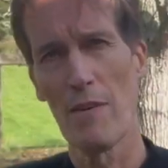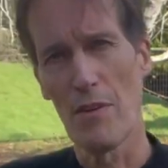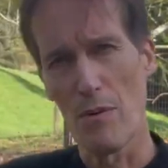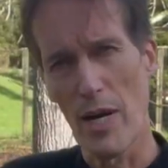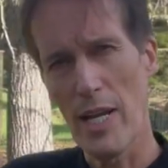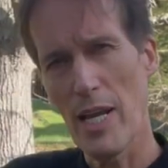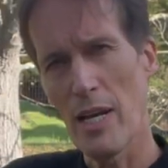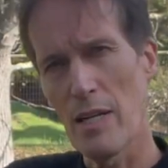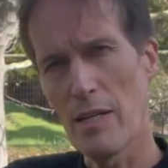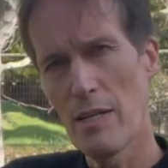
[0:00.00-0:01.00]
your right
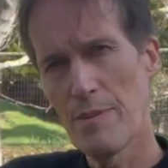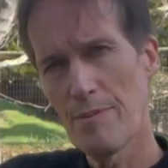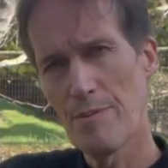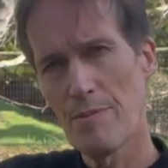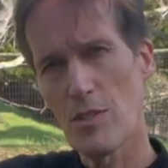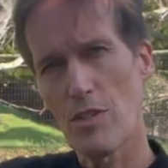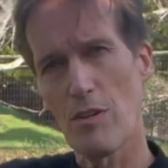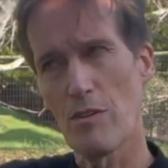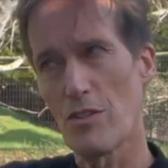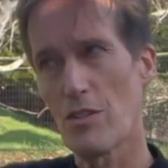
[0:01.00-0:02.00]
hand
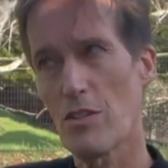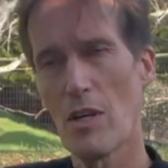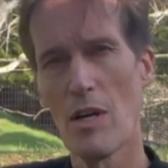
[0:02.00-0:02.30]
turns